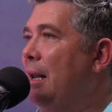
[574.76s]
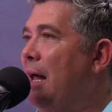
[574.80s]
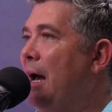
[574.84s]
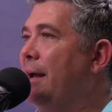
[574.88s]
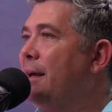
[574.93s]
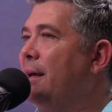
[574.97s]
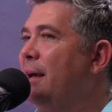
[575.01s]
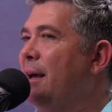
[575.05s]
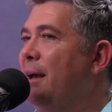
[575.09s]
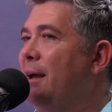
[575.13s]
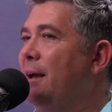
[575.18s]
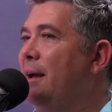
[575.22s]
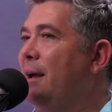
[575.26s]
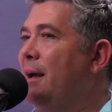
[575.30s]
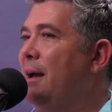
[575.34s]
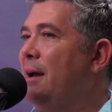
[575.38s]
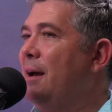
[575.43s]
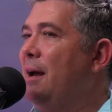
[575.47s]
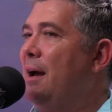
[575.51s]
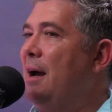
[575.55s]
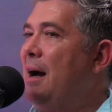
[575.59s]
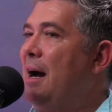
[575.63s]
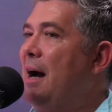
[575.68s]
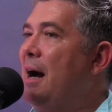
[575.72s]
Like,
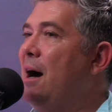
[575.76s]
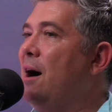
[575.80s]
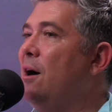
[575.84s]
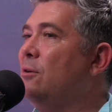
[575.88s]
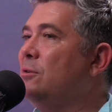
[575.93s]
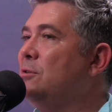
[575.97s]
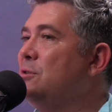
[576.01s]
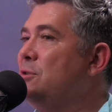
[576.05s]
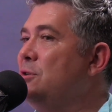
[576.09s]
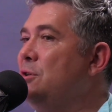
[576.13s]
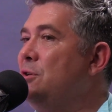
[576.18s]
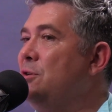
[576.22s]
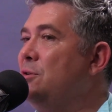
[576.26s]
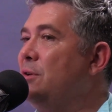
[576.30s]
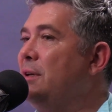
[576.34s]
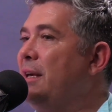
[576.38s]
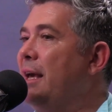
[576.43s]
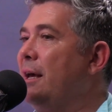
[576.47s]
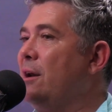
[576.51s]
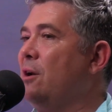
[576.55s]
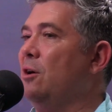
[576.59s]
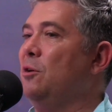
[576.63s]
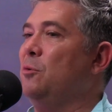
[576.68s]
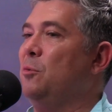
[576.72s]
how do you
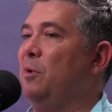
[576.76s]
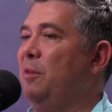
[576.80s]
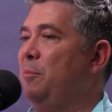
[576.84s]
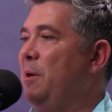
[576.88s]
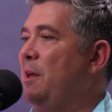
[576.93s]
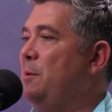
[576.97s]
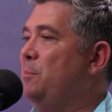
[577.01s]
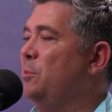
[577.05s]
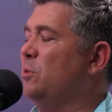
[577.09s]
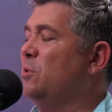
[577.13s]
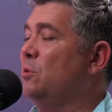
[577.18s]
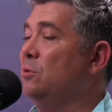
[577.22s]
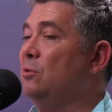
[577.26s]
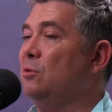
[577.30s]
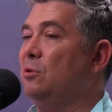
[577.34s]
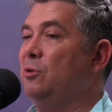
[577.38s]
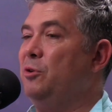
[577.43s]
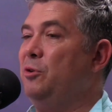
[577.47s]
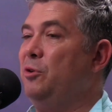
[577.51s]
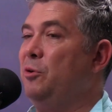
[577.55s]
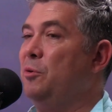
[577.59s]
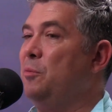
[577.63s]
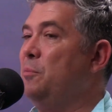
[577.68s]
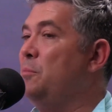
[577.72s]
get on with people
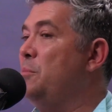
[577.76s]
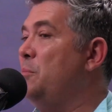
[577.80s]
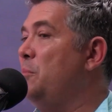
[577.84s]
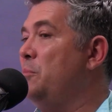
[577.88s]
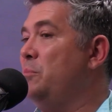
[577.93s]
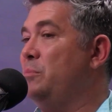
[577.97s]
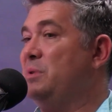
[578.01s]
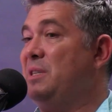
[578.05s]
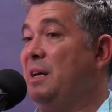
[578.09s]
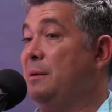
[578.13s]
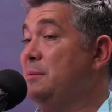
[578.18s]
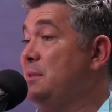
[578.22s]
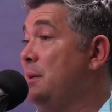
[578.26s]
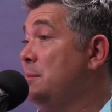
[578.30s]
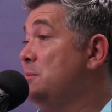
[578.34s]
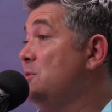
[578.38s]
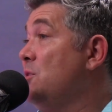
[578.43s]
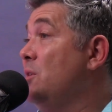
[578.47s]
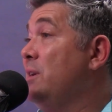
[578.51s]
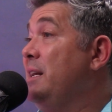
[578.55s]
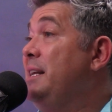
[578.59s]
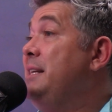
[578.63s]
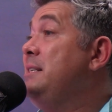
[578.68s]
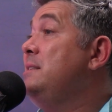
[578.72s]
who are sometimes
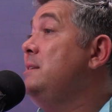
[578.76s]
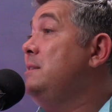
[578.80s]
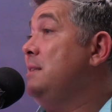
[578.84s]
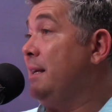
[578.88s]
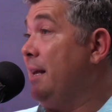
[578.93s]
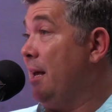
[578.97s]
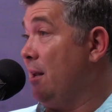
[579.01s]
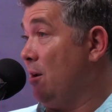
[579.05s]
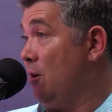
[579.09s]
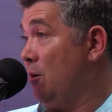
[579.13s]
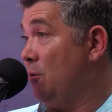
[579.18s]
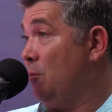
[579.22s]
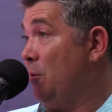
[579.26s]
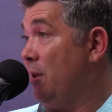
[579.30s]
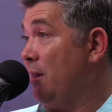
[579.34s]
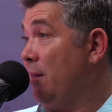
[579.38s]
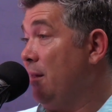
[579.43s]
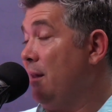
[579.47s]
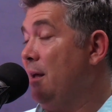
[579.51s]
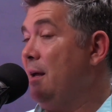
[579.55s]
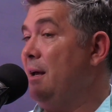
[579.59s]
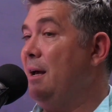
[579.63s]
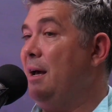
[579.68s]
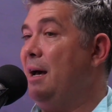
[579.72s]
not easy to get on with?
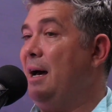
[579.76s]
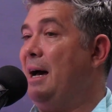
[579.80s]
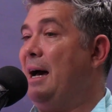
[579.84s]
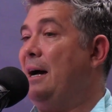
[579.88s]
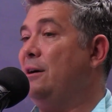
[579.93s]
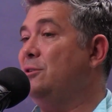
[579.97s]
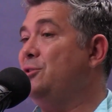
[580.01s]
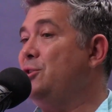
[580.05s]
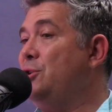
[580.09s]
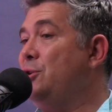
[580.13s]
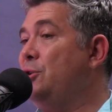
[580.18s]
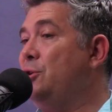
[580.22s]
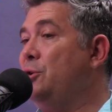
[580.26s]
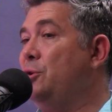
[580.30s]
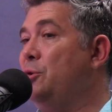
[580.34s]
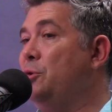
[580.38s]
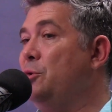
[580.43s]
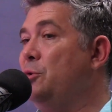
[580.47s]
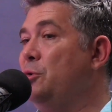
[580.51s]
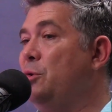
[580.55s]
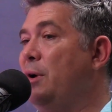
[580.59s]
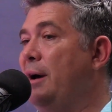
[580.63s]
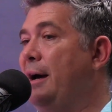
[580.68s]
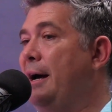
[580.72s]
How do
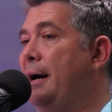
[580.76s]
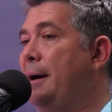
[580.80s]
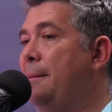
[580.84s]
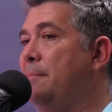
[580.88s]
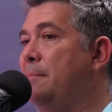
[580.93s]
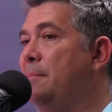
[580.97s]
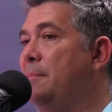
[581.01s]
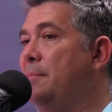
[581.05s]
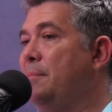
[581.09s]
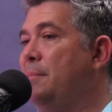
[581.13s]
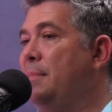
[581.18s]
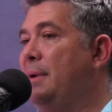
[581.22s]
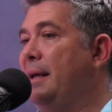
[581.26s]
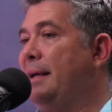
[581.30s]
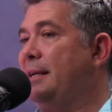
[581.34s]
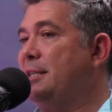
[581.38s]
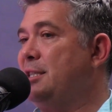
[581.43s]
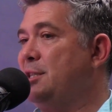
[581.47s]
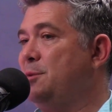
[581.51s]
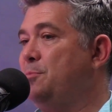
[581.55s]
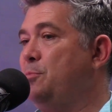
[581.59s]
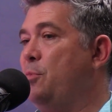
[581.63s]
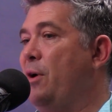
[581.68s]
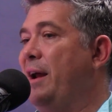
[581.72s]
you
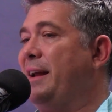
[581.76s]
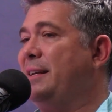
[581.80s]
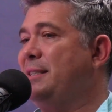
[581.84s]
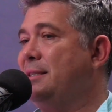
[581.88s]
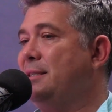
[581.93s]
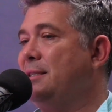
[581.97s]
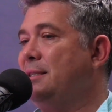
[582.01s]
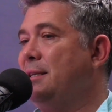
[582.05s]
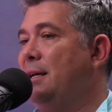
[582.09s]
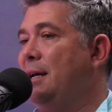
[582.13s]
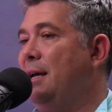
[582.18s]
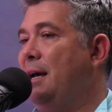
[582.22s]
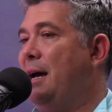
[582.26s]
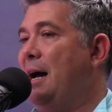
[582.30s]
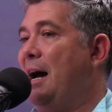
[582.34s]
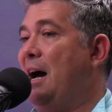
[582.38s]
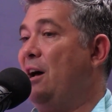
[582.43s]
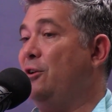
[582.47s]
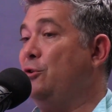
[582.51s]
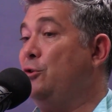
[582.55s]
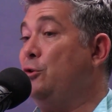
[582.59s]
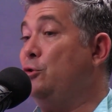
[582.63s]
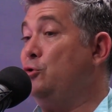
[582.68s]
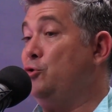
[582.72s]
express how
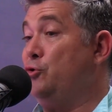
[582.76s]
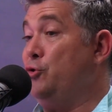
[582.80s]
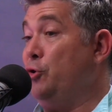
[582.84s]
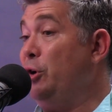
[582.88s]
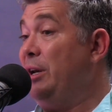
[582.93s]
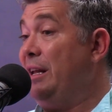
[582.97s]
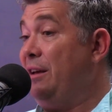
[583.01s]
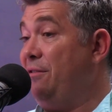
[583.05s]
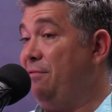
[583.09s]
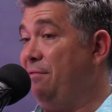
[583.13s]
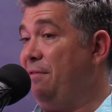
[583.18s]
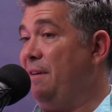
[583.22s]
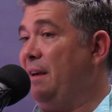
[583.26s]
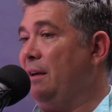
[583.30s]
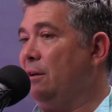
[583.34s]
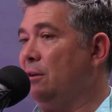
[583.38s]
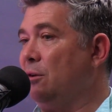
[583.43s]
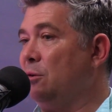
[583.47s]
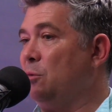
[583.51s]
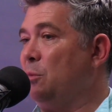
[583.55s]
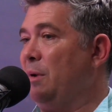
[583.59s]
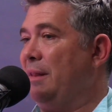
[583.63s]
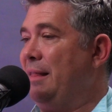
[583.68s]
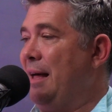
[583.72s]
you truly
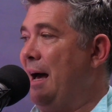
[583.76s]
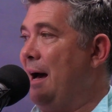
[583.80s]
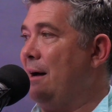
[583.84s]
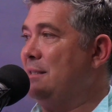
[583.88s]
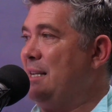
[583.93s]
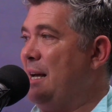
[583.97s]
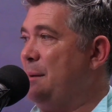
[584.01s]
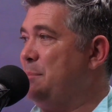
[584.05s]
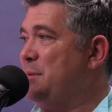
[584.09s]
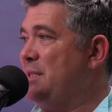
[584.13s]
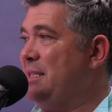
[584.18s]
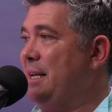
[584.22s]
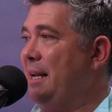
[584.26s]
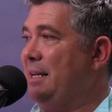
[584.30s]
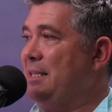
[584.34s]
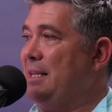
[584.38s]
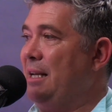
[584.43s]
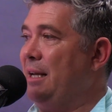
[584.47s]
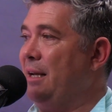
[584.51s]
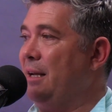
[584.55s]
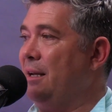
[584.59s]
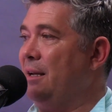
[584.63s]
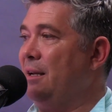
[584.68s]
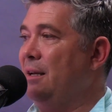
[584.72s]
feel without
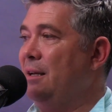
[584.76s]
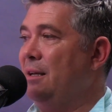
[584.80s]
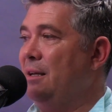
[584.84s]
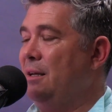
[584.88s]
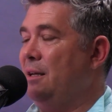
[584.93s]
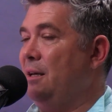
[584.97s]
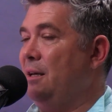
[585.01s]
upsetting